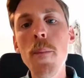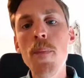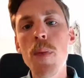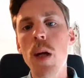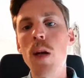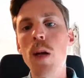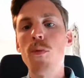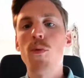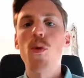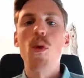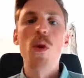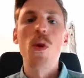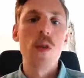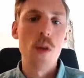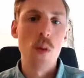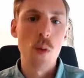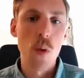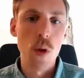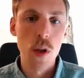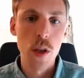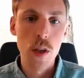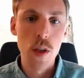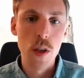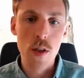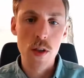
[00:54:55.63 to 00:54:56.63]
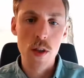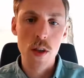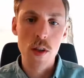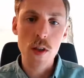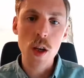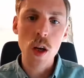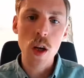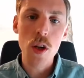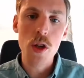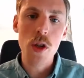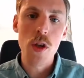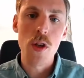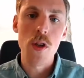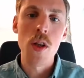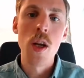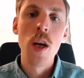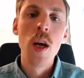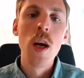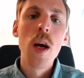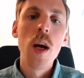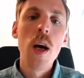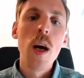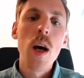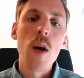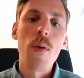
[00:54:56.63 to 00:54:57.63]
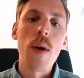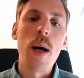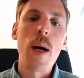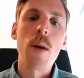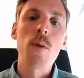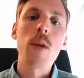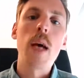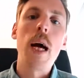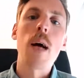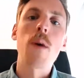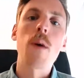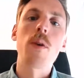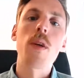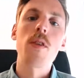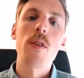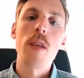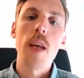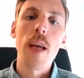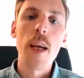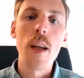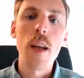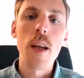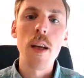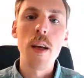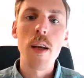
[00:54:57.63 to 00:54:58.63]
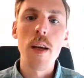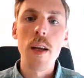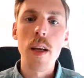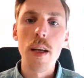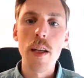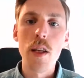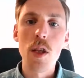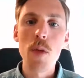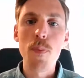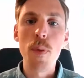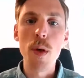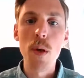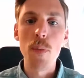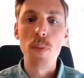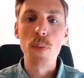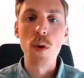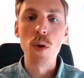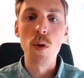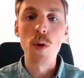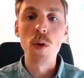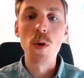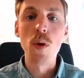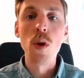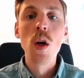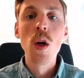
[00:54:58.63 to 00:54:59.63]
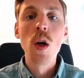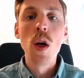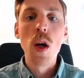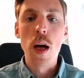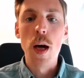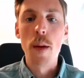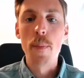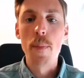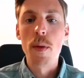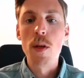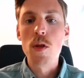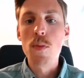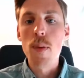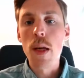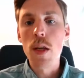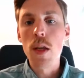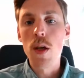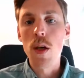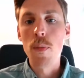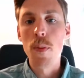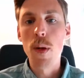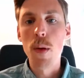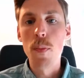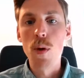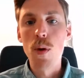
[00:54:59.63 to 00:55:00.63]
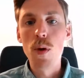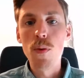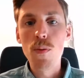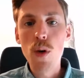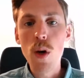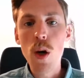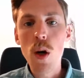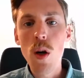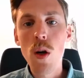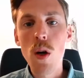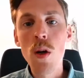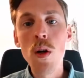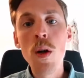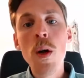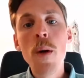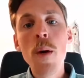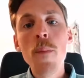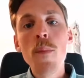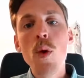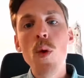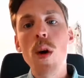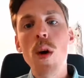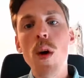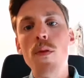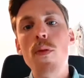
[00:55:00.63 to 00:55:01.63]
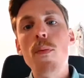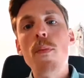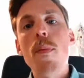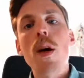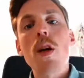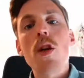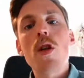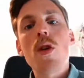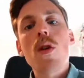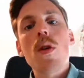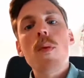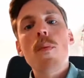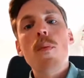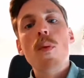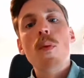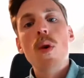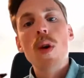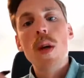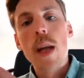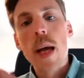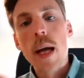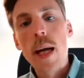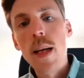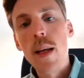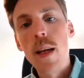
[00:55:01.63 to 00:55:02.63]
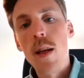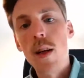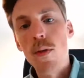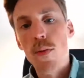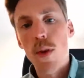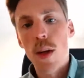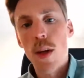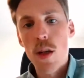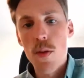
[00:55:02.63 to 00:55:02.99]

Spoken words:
And of course, there were these discussions, around how this alienates people, especially people of color, who have a much more negative